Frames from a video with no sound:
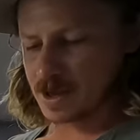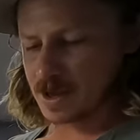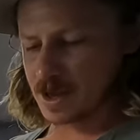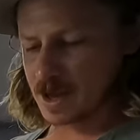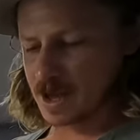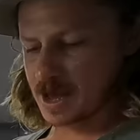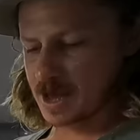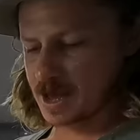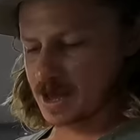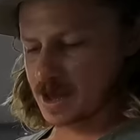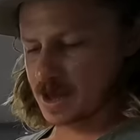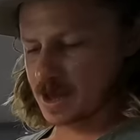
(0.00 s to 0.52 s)

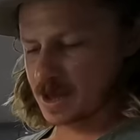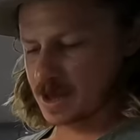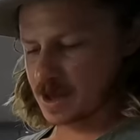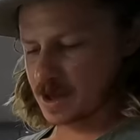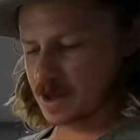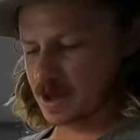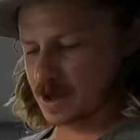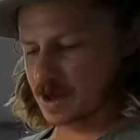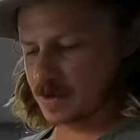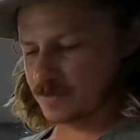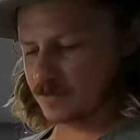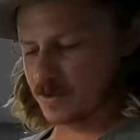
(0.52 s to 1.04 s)

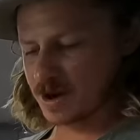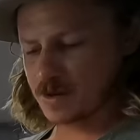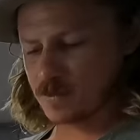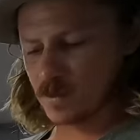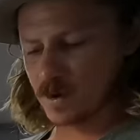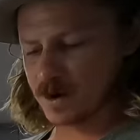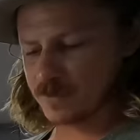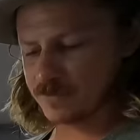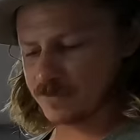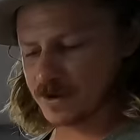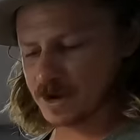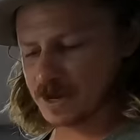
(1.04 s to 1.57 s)
uh, red
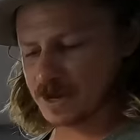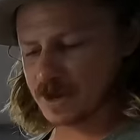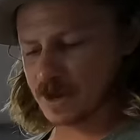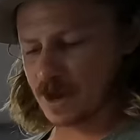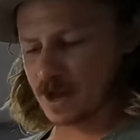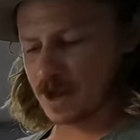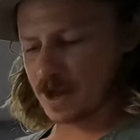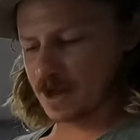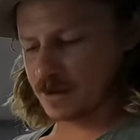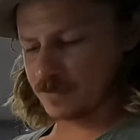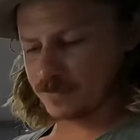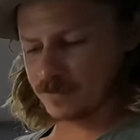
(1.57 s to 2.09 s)
wine
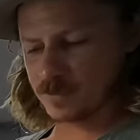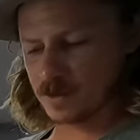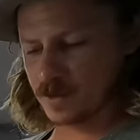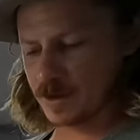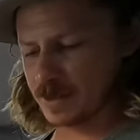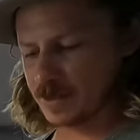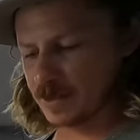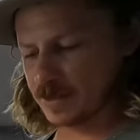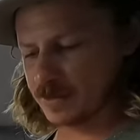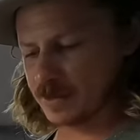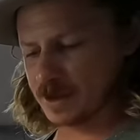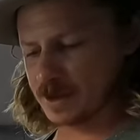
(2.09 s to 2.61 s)
vinegar, a few
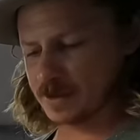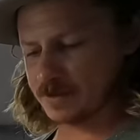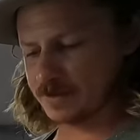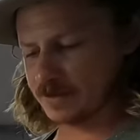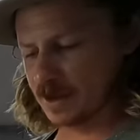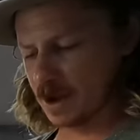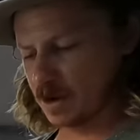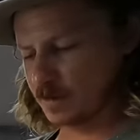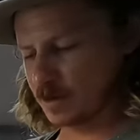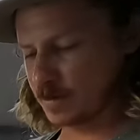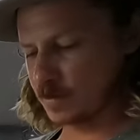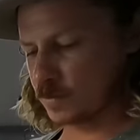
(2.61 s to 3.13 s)
other things,
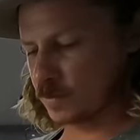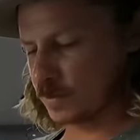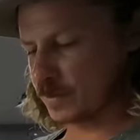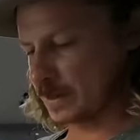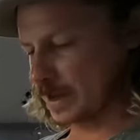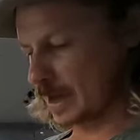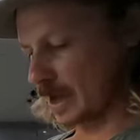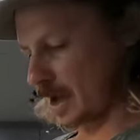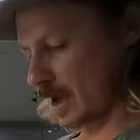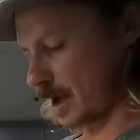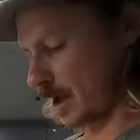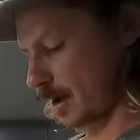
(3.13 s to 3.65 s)
can't remember what
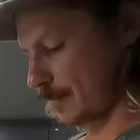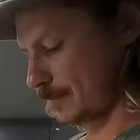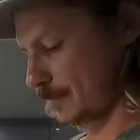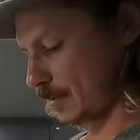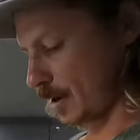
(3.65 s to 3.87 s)
they are,